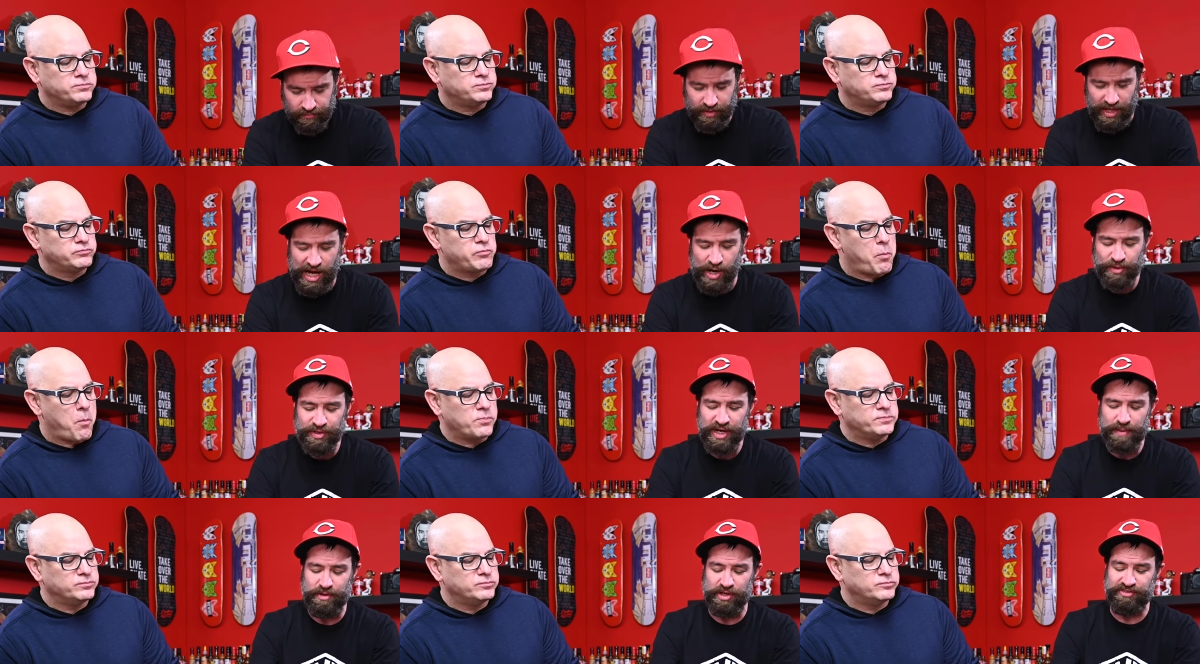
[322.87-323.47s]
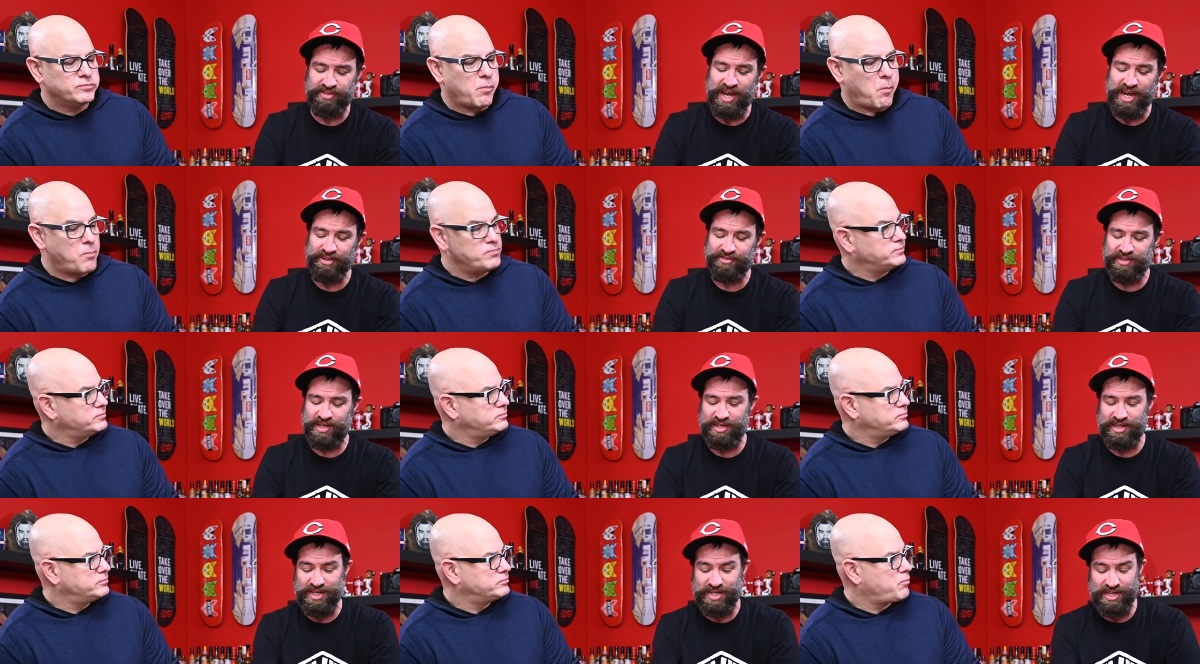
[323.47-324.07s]
Speaker 1: I don't think I'm gonna taste
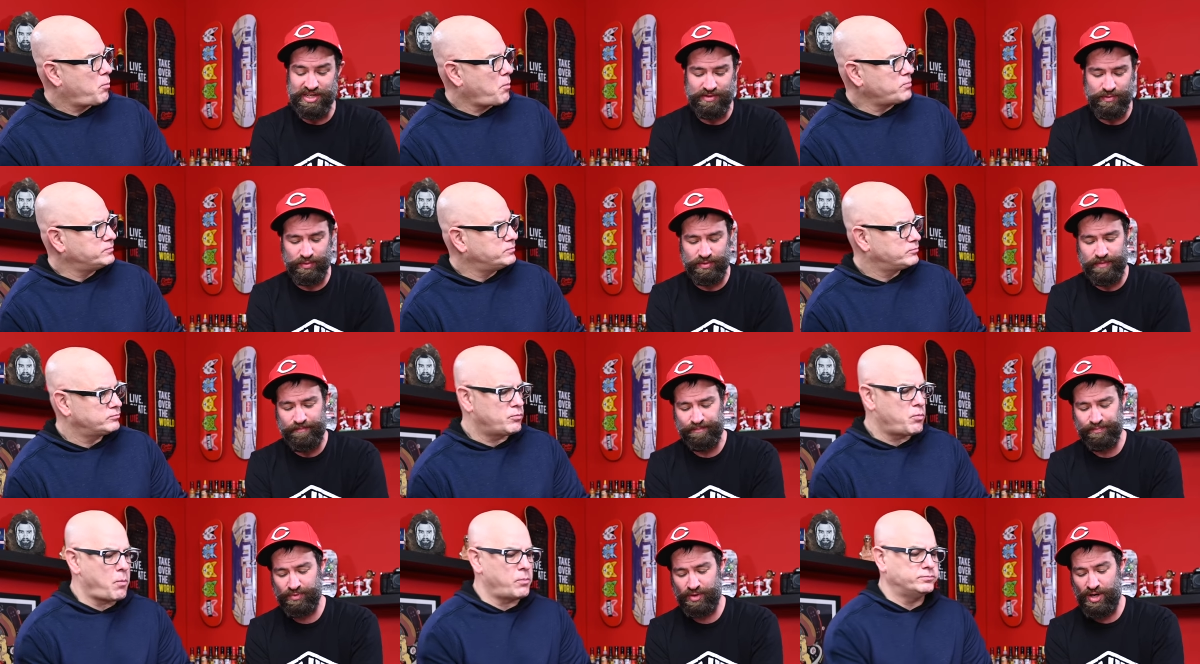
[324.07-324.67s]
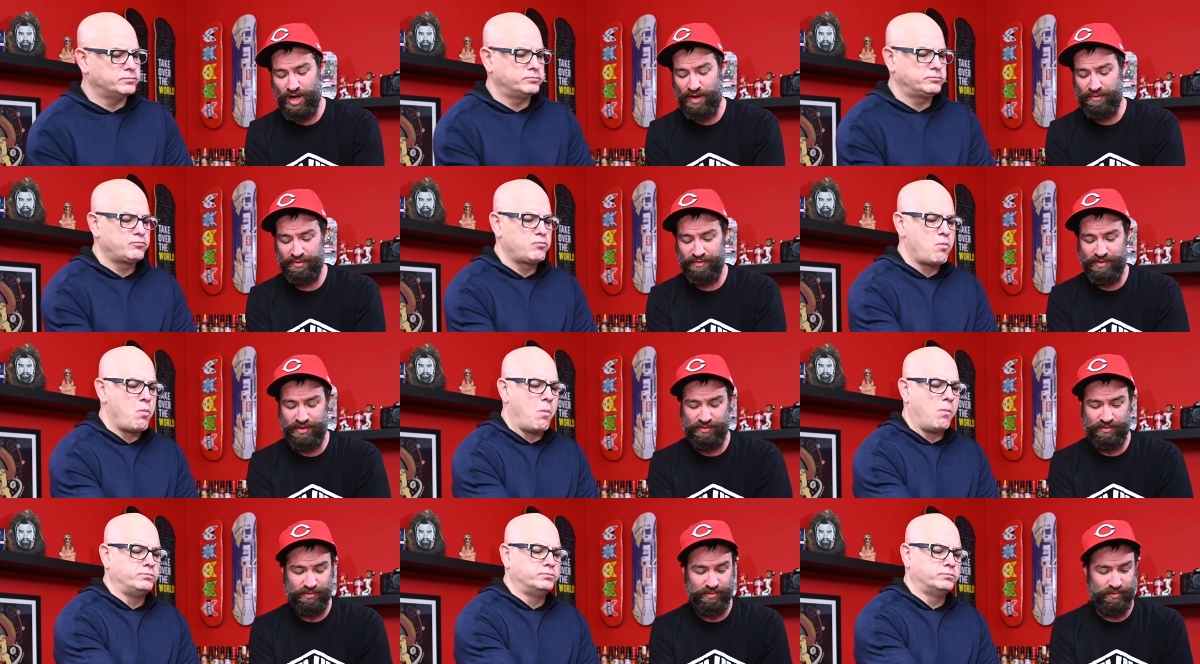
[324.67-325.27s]
any heat off of
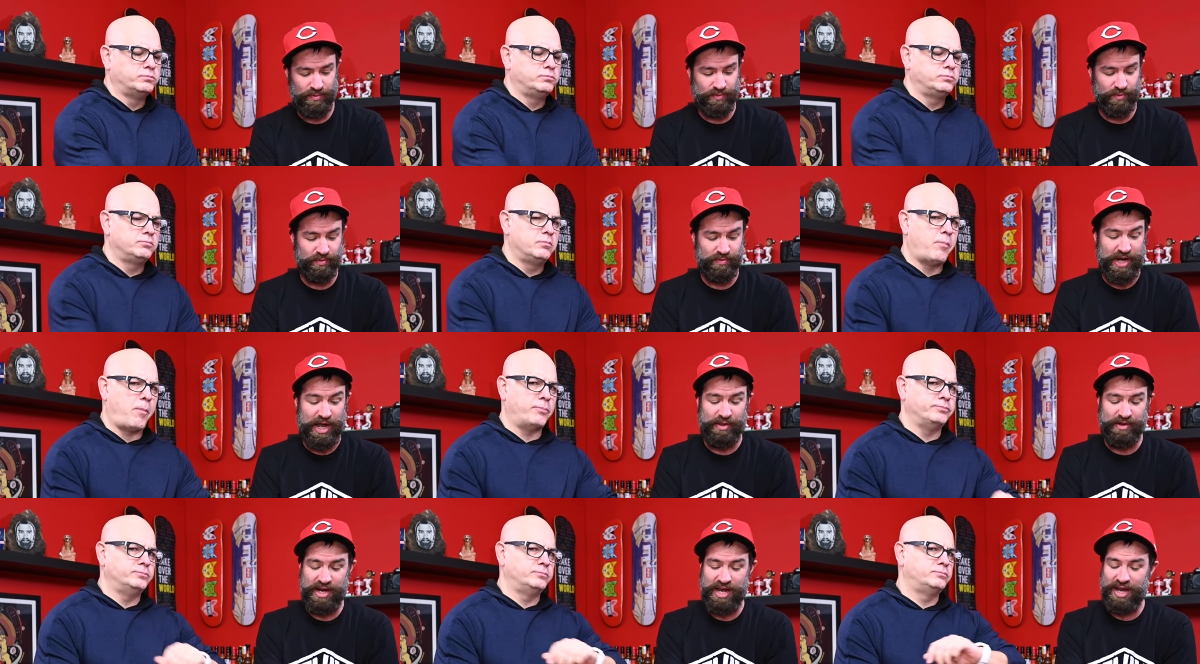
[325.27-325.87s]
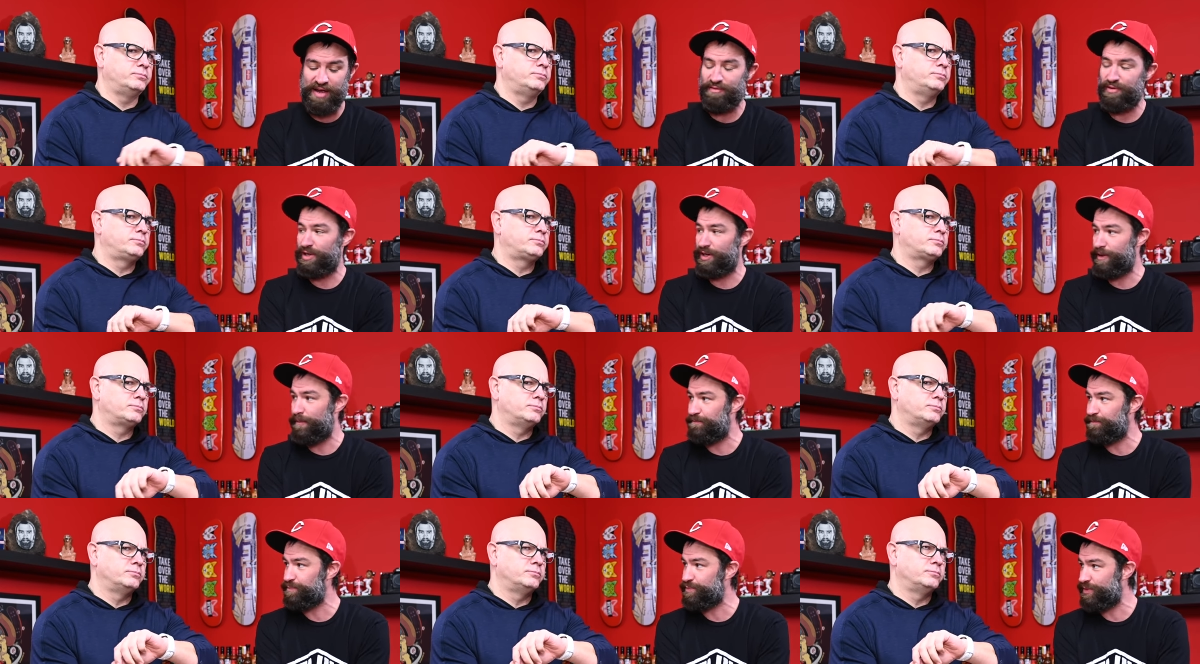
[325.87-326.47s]
it now that I have like,
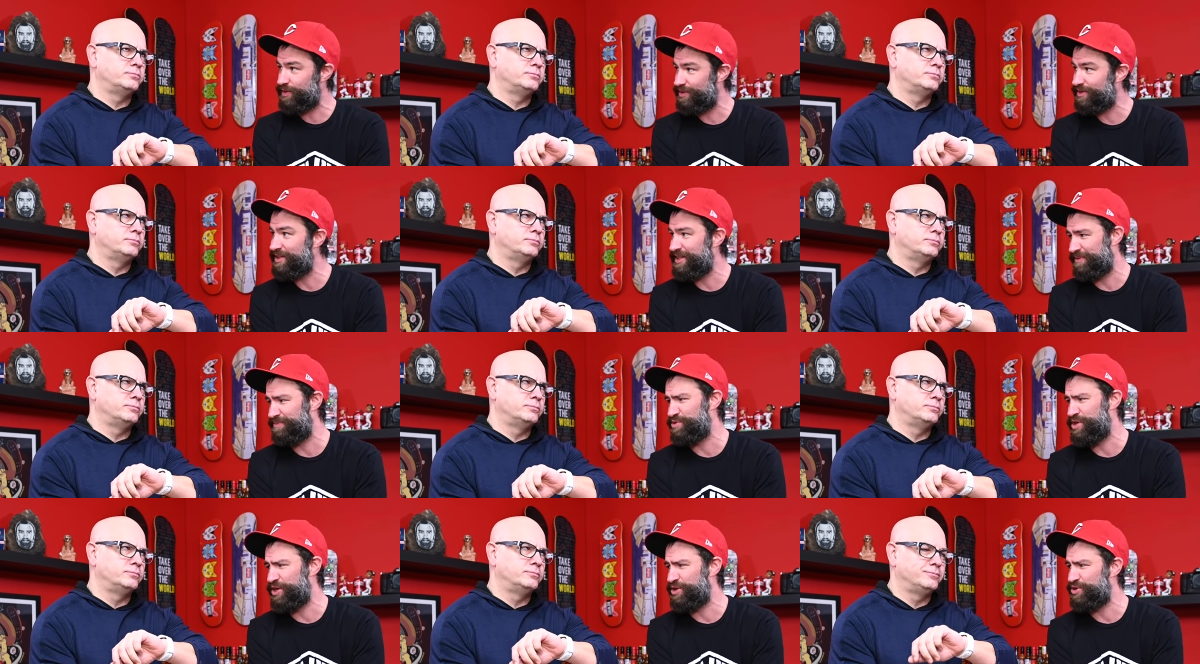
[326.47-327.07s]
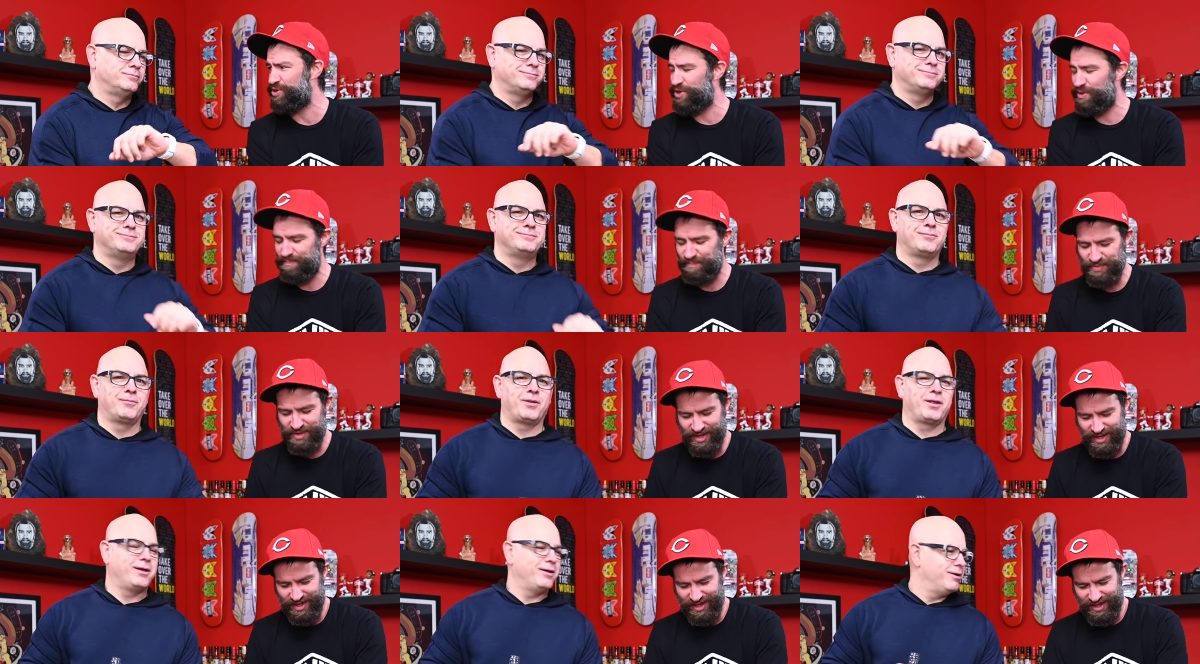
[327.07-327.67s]
yeah,
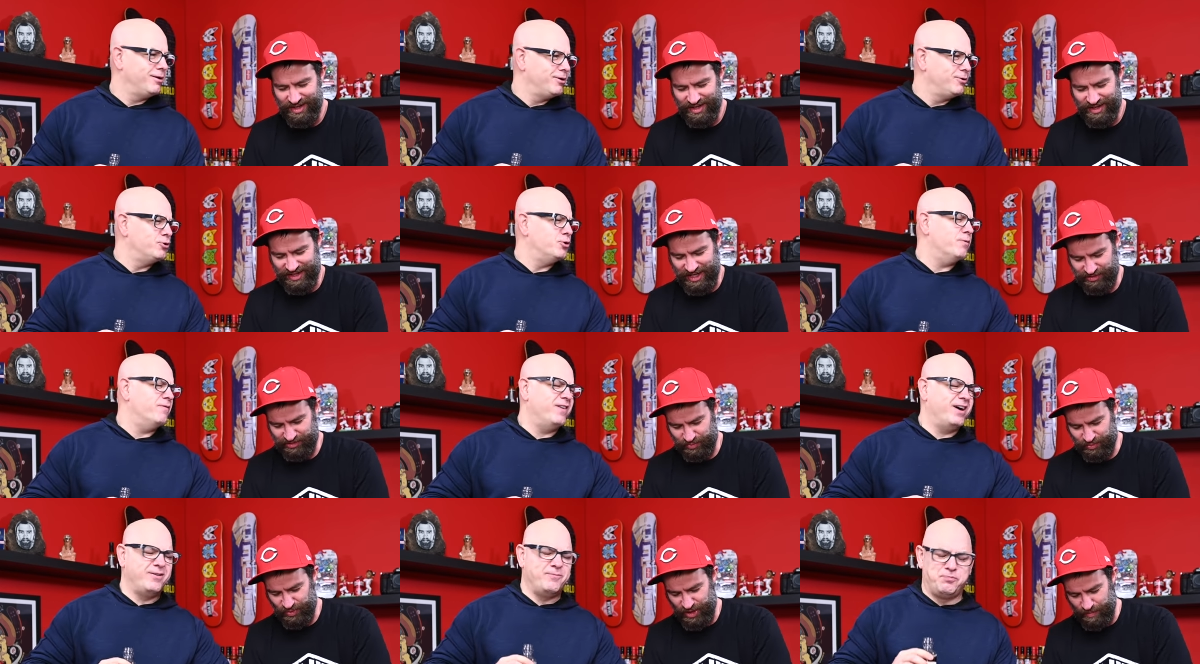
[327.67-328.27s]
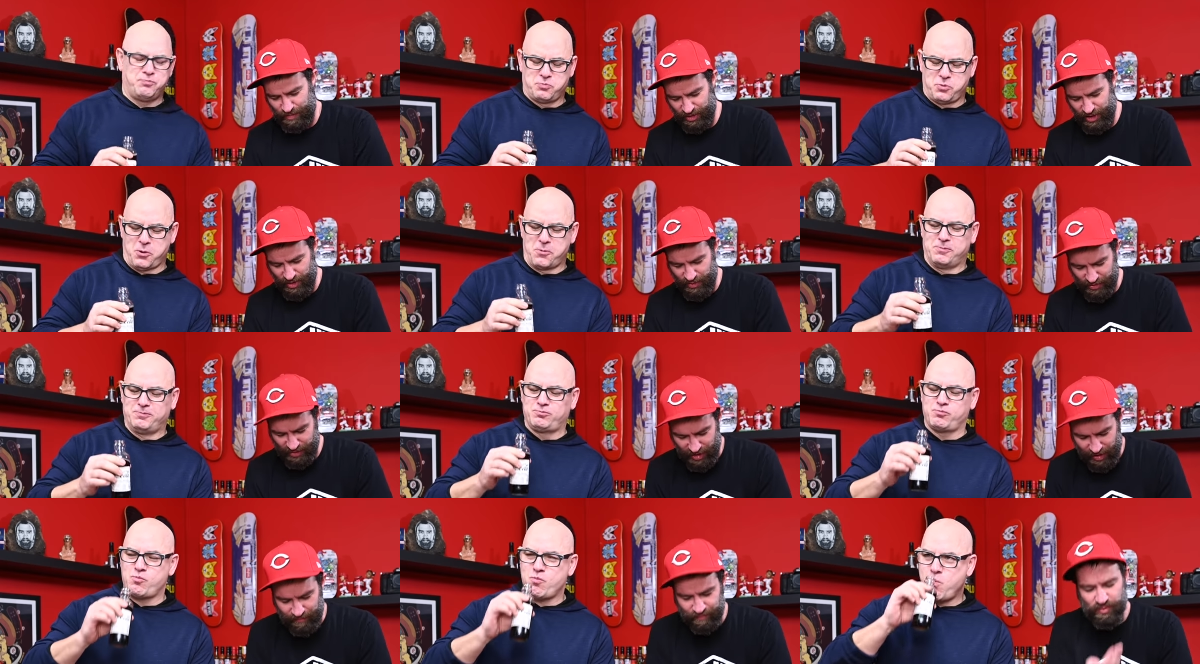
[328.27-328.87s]
got some Reaper
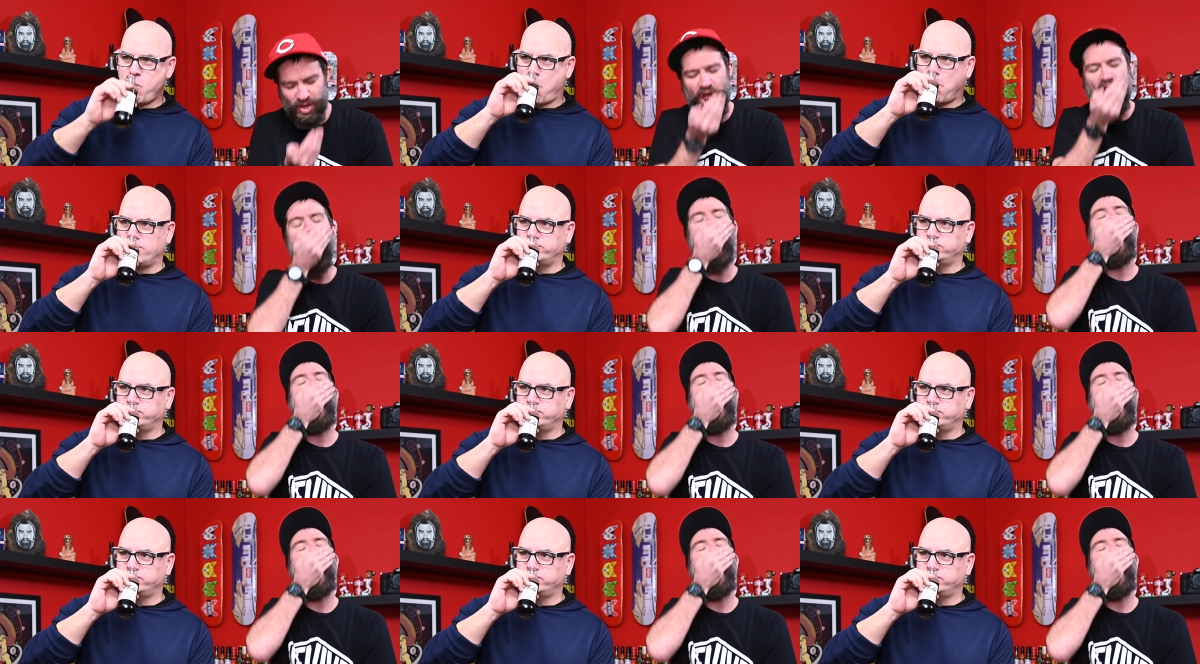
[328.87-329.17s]
going on.